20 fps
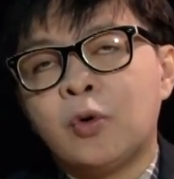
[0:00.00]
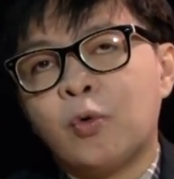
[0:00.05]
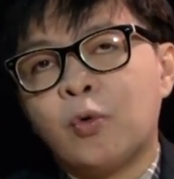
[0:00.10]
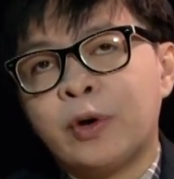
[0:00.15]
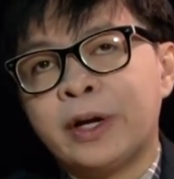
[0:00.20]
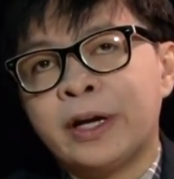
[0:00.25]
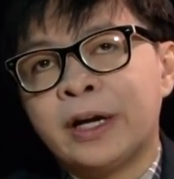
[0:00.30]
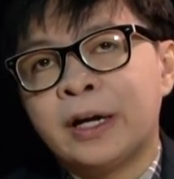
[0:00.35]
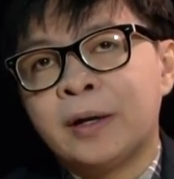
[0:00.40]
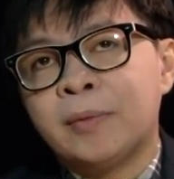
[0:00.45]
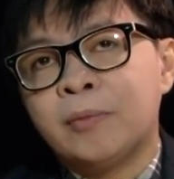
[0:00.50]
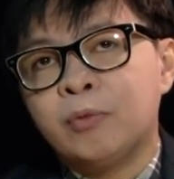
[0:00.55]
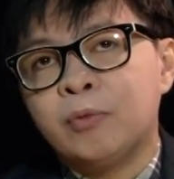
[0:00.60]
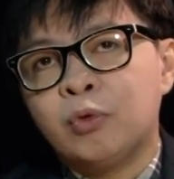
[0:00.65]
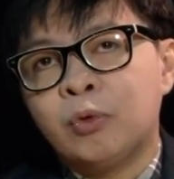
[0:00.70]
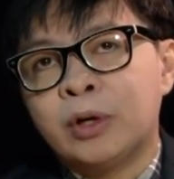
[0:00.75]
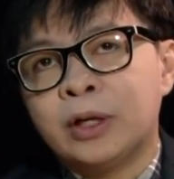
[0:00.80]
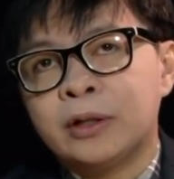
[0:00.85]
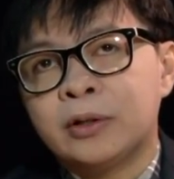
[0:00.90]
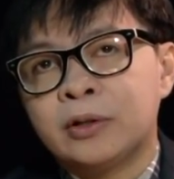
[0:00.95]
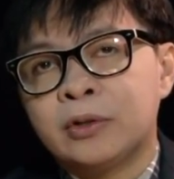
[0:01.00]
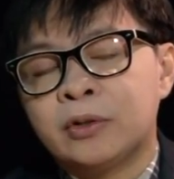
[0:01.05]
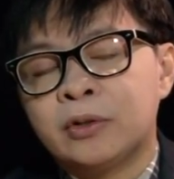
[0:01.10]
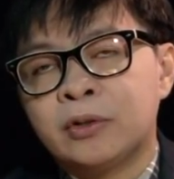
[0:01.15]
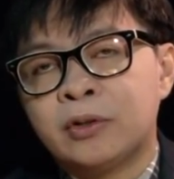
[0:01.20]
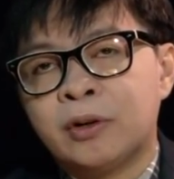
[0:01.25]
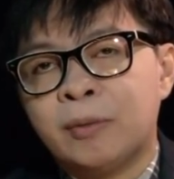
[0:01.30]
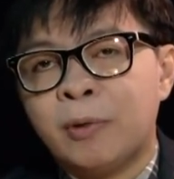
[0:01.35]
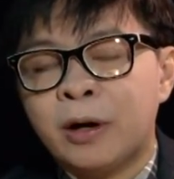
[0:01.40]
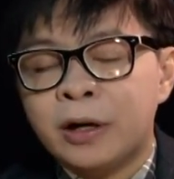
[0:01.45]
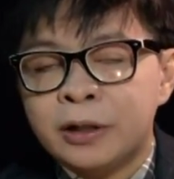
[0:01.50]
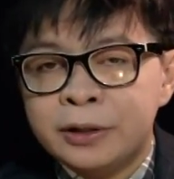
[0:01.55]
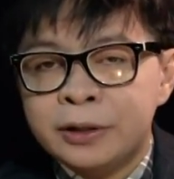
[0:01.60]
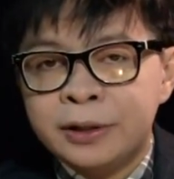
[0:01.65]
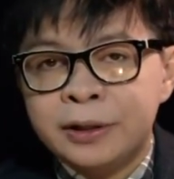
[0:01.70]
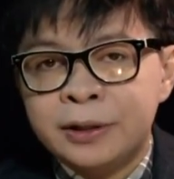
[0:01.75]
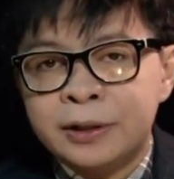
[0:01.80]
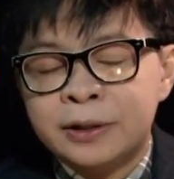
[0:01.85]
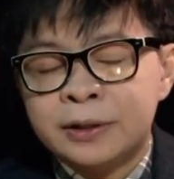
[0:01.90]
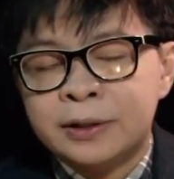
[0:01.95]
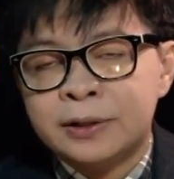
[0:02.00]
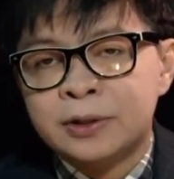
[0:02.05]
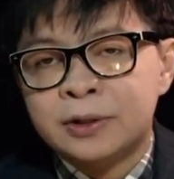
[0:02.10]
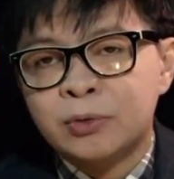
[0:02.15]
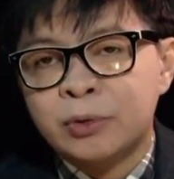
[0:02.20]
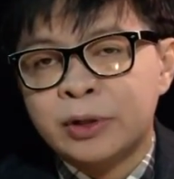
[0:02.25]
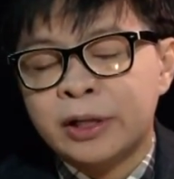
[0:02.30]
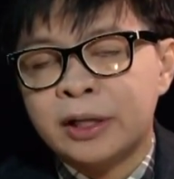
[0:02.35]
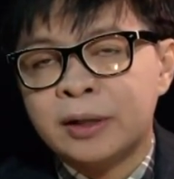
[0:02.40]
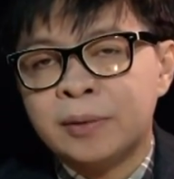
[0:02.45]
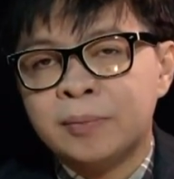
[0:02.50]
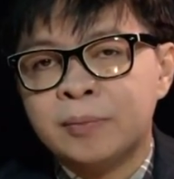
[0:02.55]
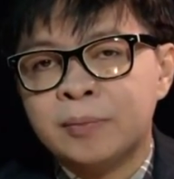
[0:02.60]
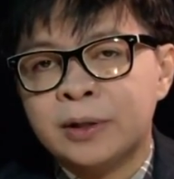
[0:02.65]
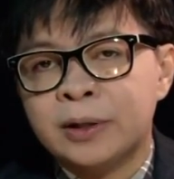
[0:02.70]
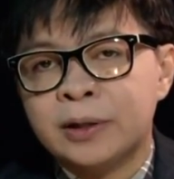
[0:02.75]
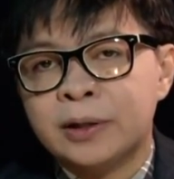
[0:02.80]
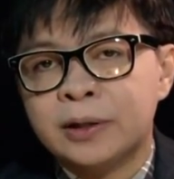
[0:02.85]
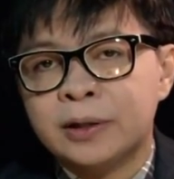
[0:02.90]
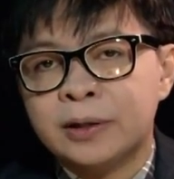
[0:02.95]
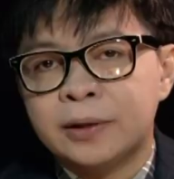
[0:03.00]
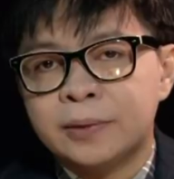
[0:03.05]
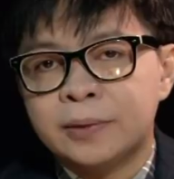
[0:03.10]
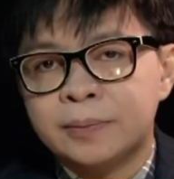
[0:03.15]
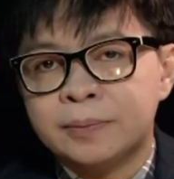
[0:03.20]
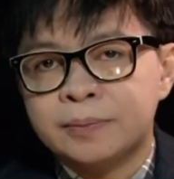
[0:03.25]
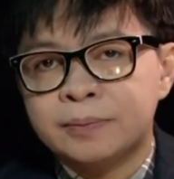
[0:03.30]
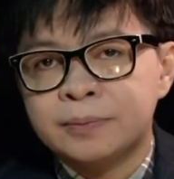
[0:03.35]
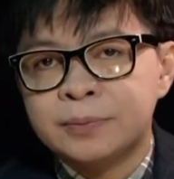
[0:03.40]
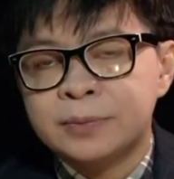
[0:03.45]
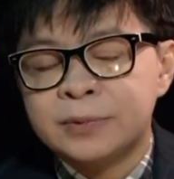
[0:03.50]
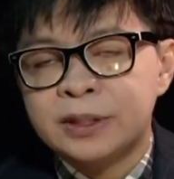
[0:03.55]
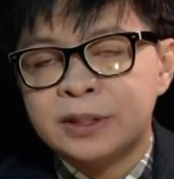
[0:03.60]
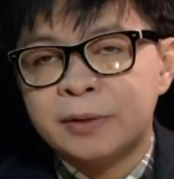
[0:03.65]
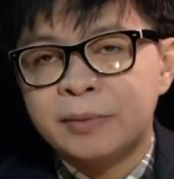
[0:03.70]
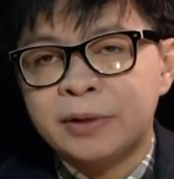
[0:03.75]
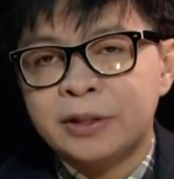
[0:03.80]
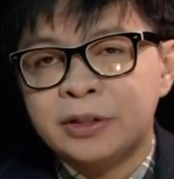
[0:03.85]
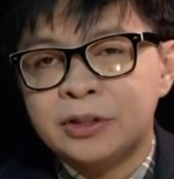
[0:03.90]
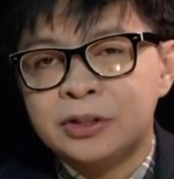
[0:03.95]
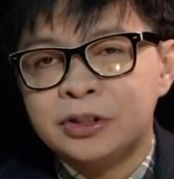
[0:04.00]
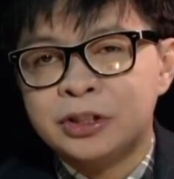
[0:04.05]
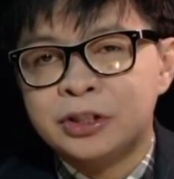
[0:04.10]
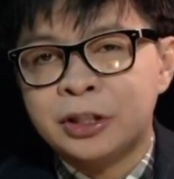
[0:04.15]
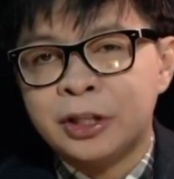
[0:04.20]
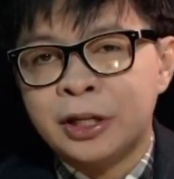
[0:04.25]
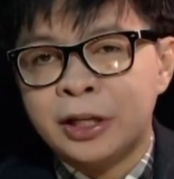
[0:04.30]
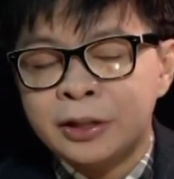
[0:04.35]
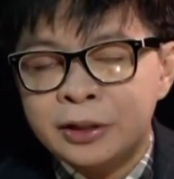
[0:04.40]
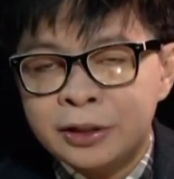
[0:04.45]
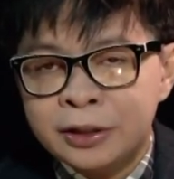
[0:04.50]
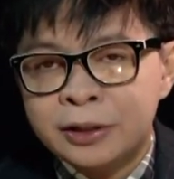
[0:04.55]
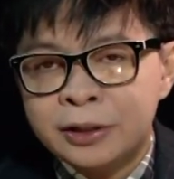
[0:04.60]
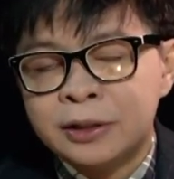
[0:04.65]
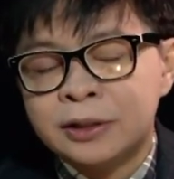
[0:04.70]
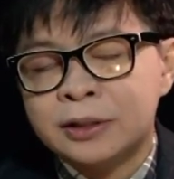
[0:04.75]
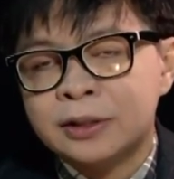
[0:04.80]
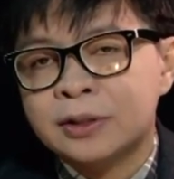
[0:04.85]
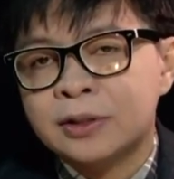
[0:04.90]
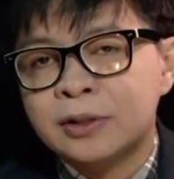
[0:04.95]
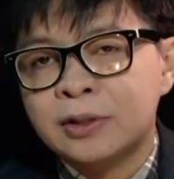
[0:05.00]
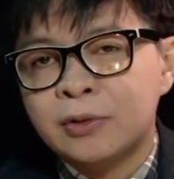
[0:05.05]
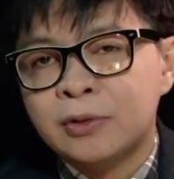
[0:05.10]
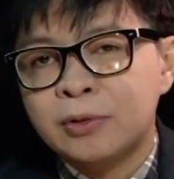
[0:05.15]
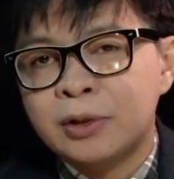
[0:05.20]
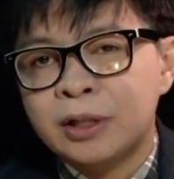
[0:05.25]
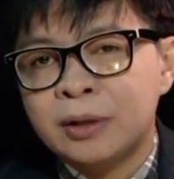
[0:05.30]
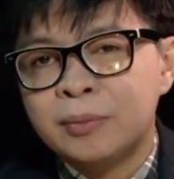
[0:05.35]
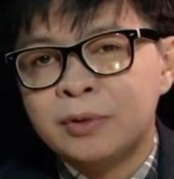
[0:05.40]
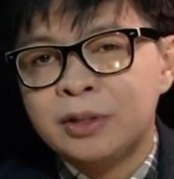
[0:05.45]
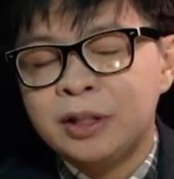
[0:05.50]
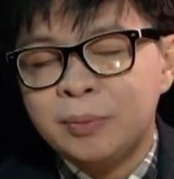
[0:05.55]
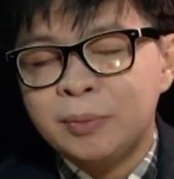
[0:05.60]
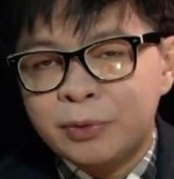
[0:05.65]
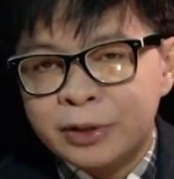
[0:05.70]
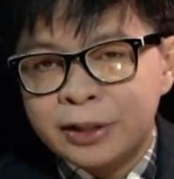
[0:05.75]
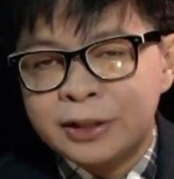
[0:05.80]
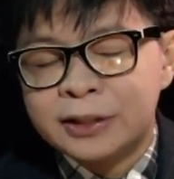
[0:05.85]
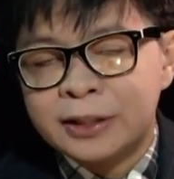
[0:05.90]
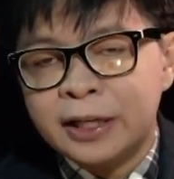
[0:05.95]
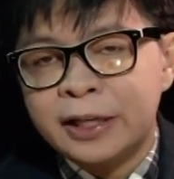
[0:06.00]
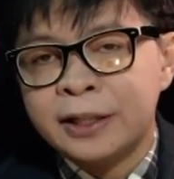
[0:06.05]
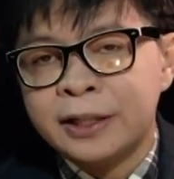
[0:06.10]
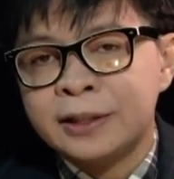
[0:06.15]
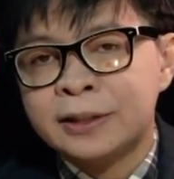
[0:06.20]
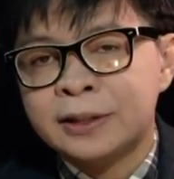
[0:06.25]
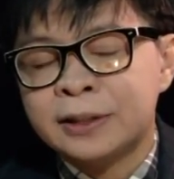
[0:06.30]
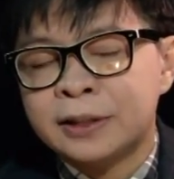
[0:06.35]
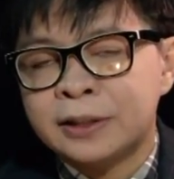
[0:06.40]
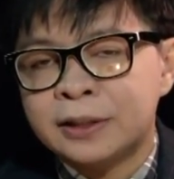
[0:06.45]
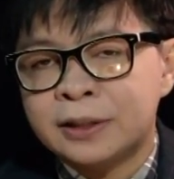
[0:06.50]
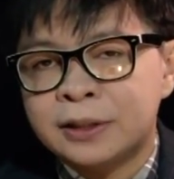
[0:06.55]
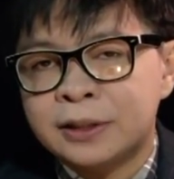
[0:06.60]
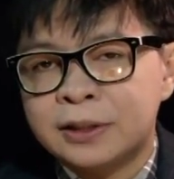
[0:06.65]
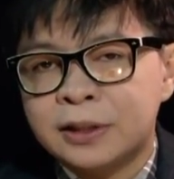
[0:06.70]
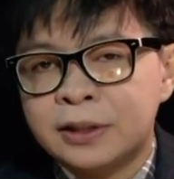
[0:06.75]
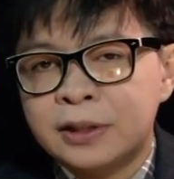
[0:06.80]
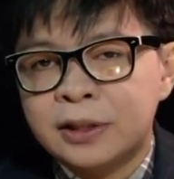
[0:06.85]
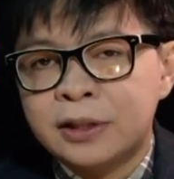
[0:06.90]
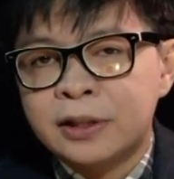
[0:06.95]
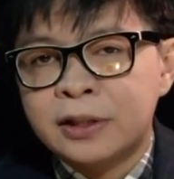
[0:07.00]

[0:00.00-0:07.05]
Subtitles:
We have what? Robotics, we have even genetics, we have different sciences.